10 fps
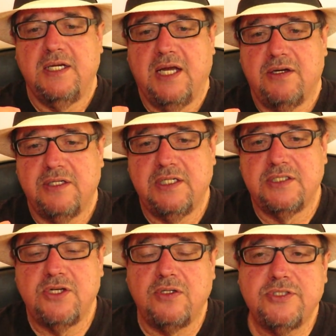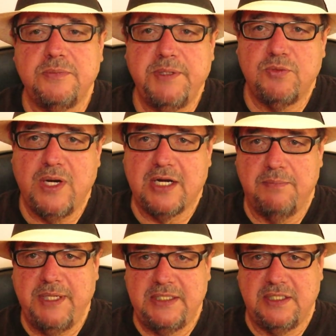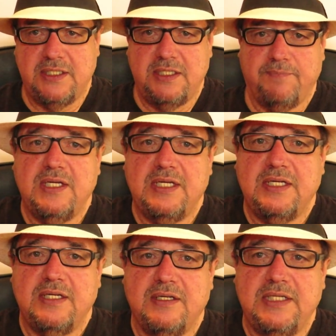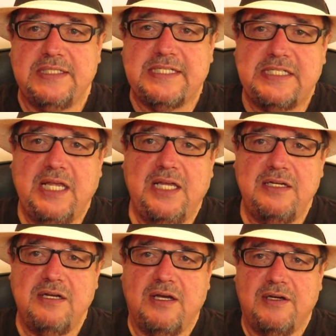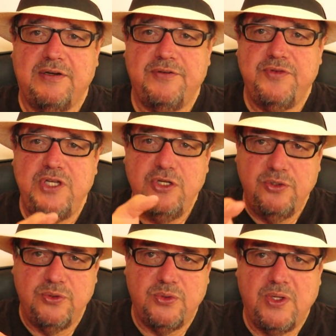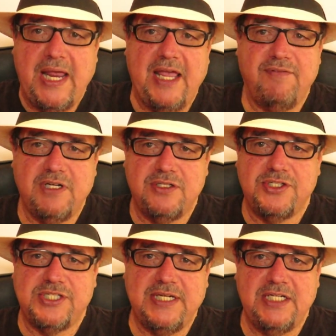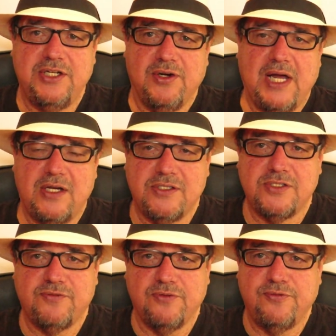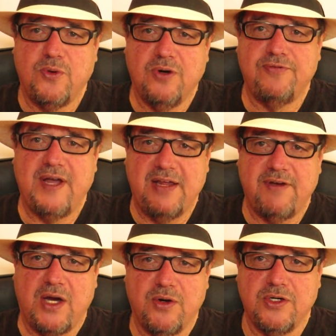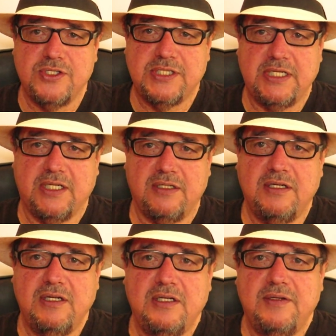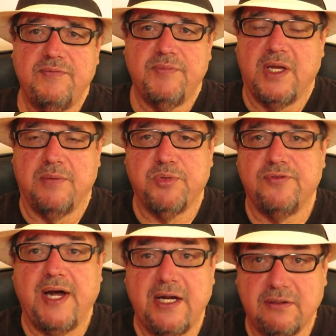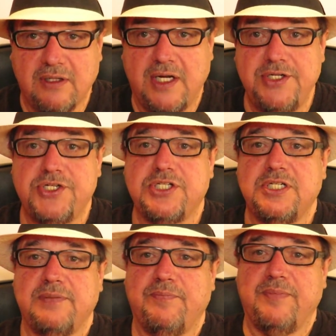Now, it has also been recommended instead of you having to sit at your house for four or five hours and uh, provide a lunch